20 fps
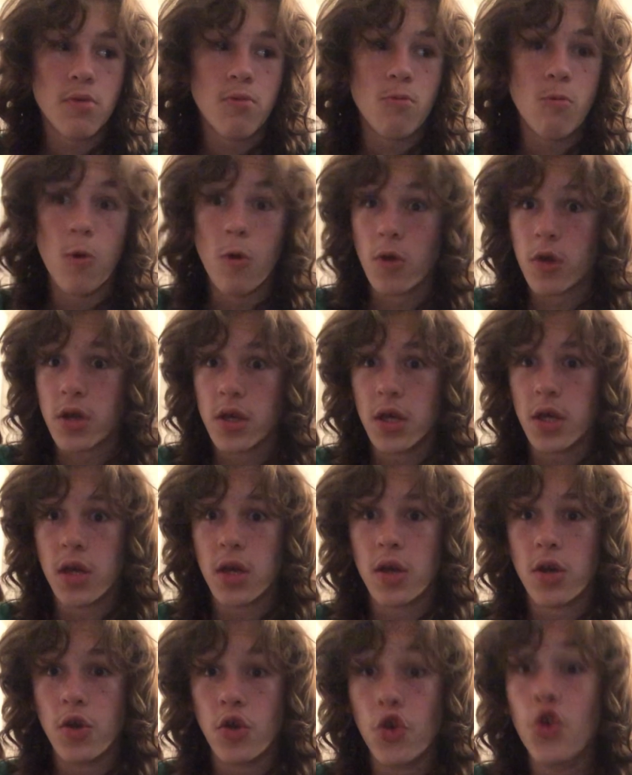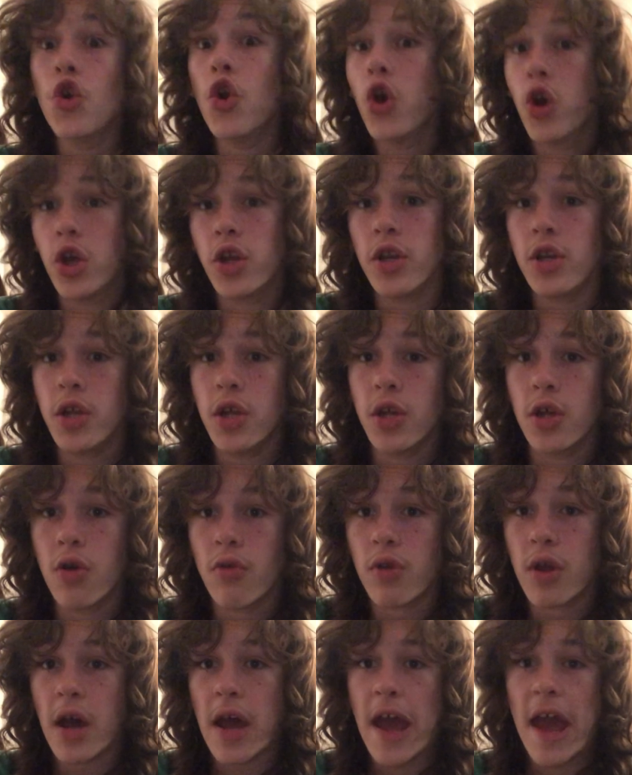working, good,
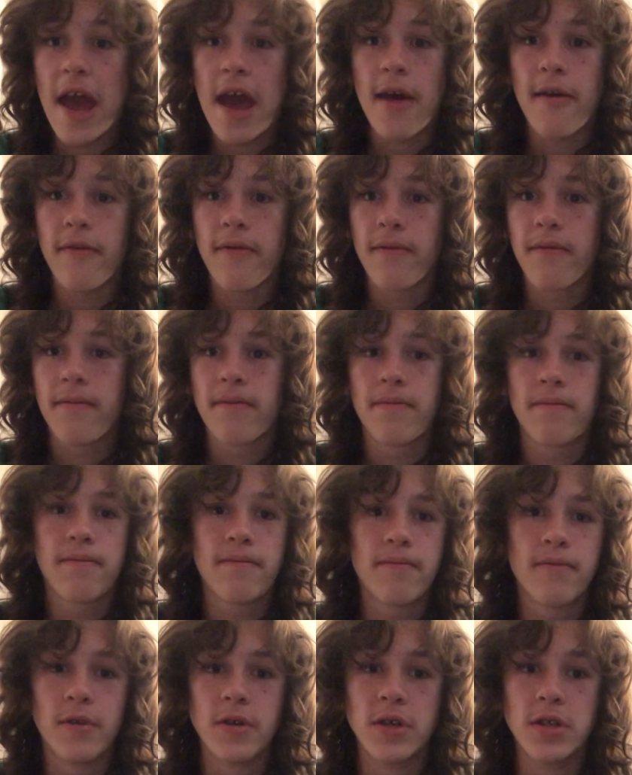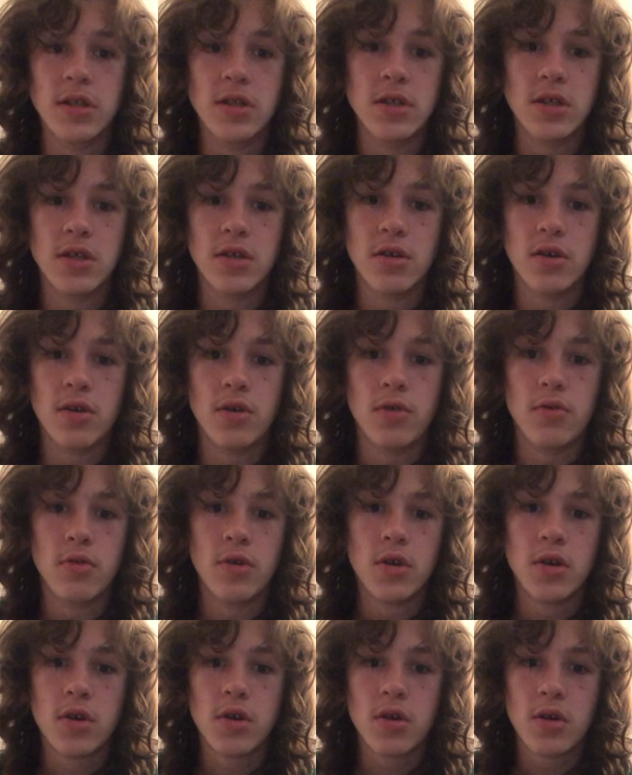not half
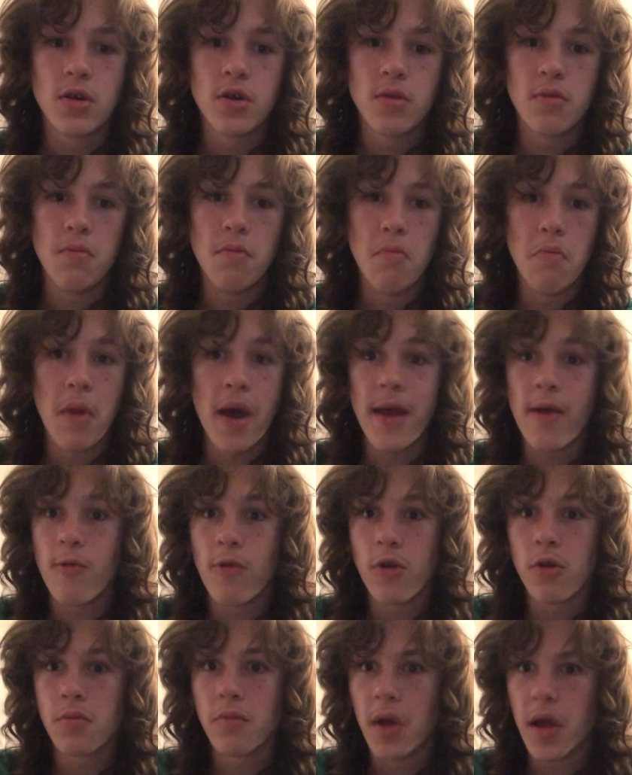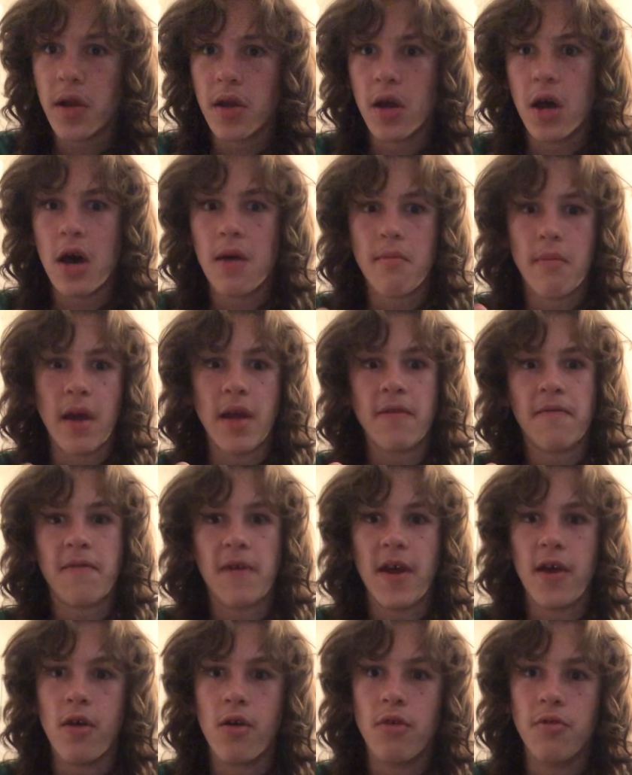freaking, might work, might not, might
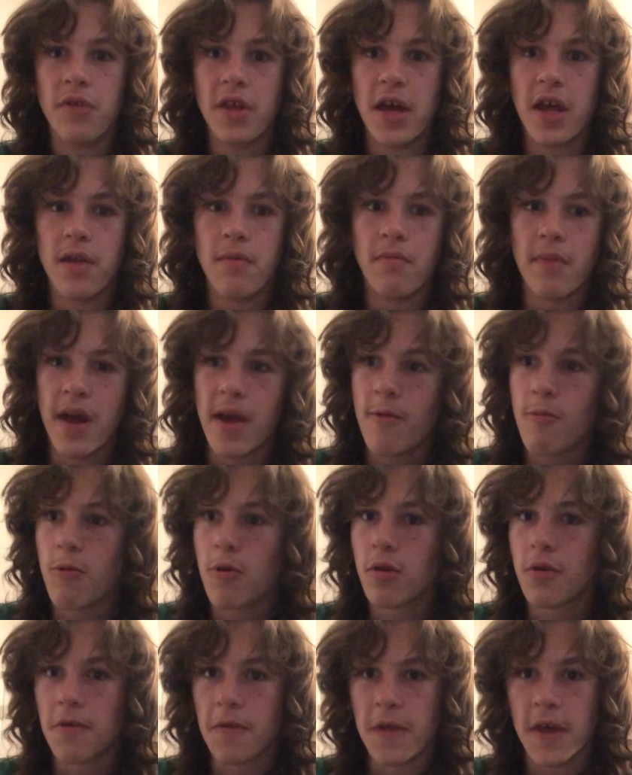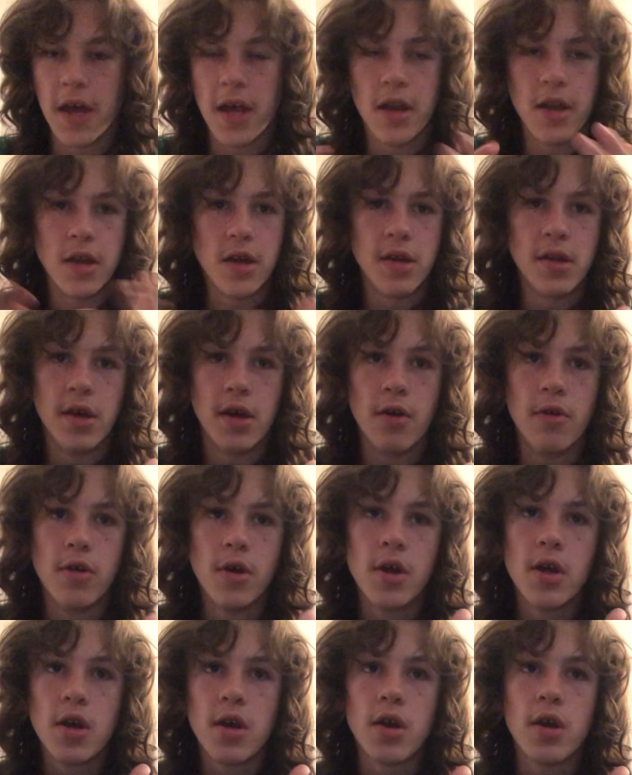fail, then might work, then,
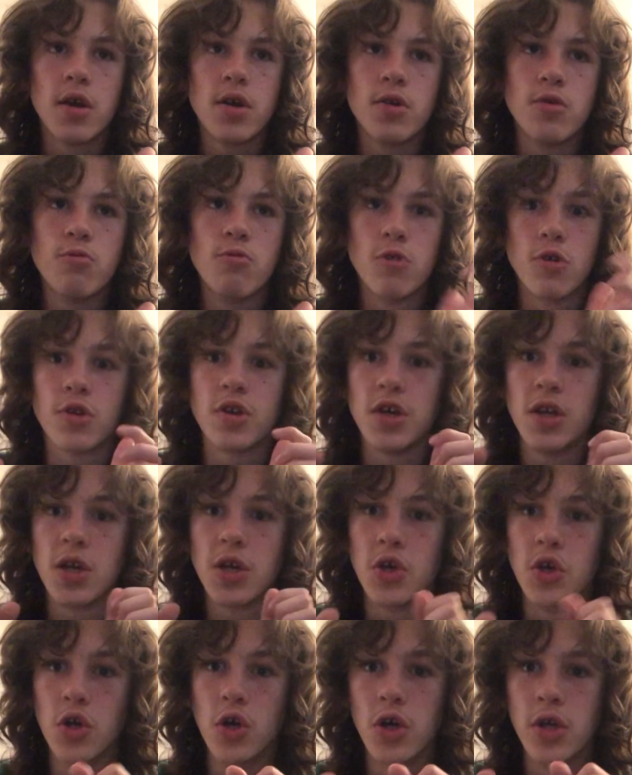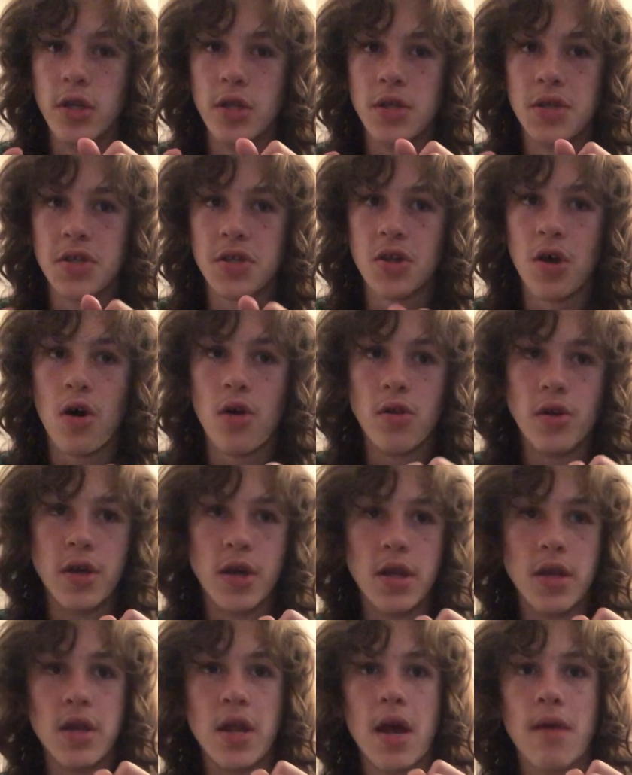working good,
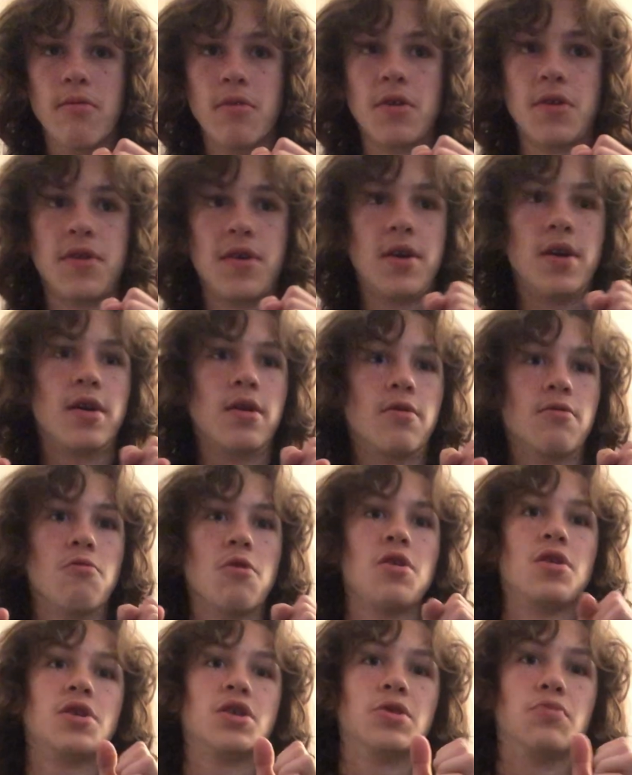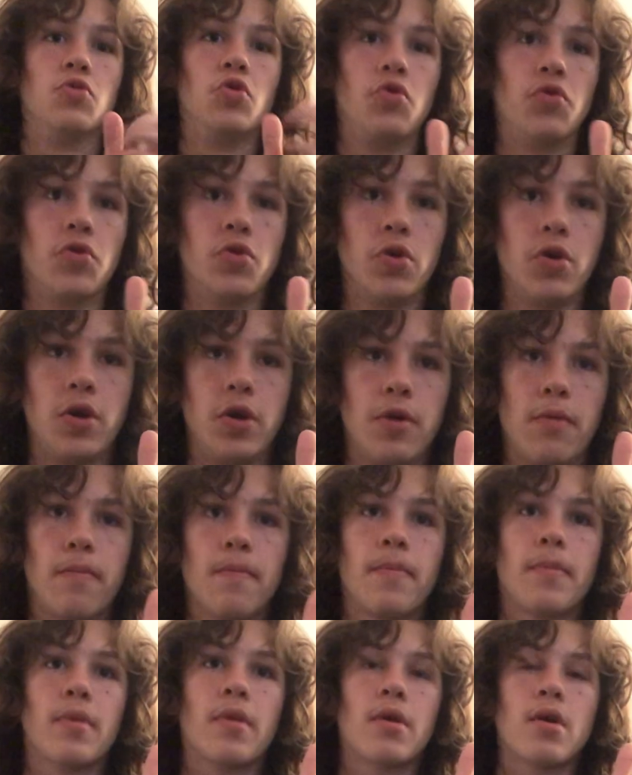solid, everything running smoothly,
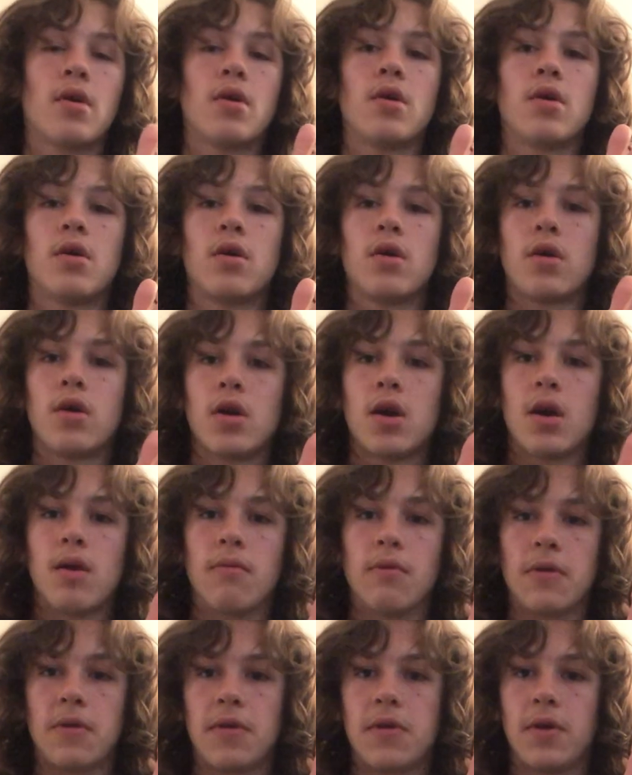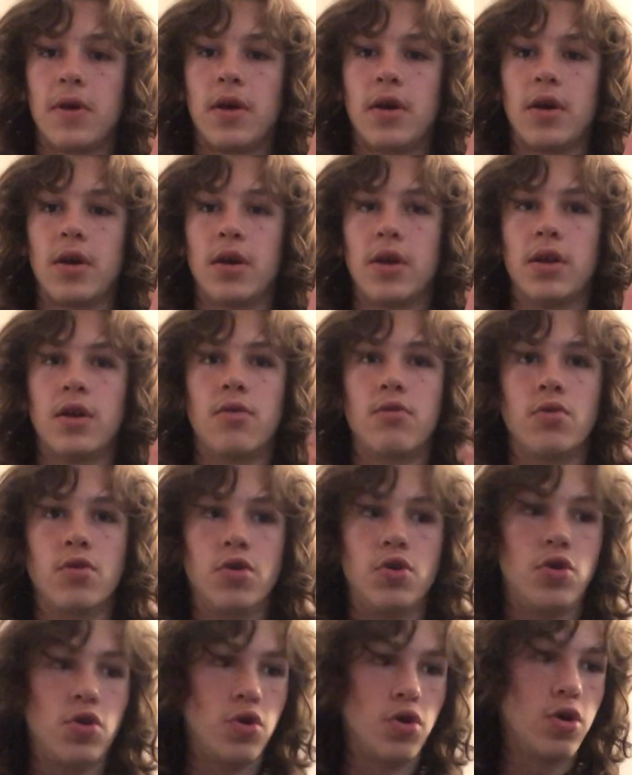everything,
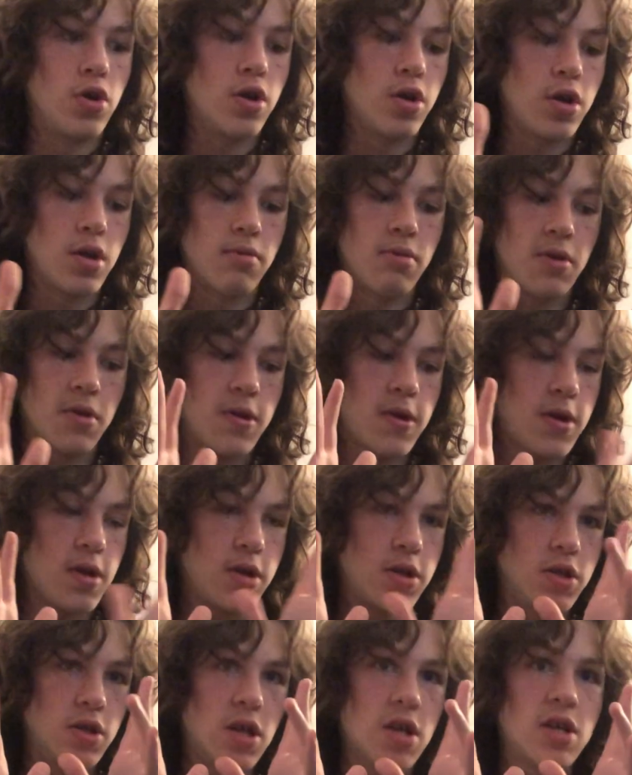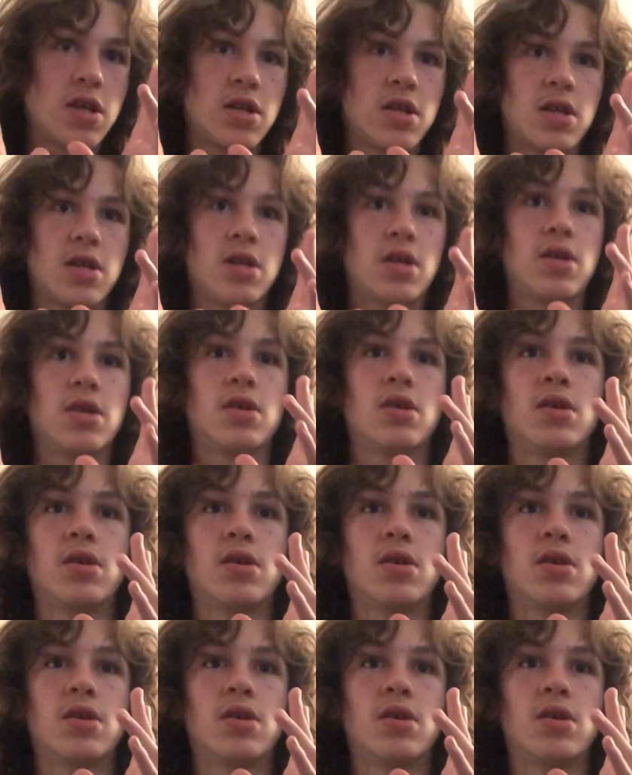good, everything just,